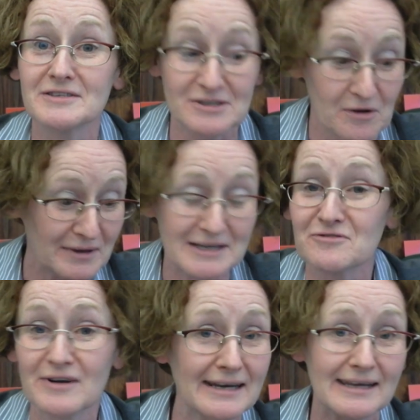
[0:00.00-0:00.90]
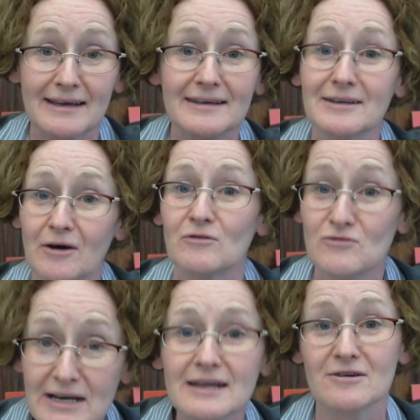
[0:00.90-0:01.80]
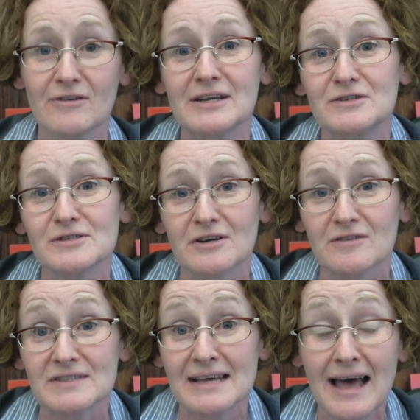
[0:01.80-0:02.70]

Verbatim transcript: So it's really, you know, really a great new service.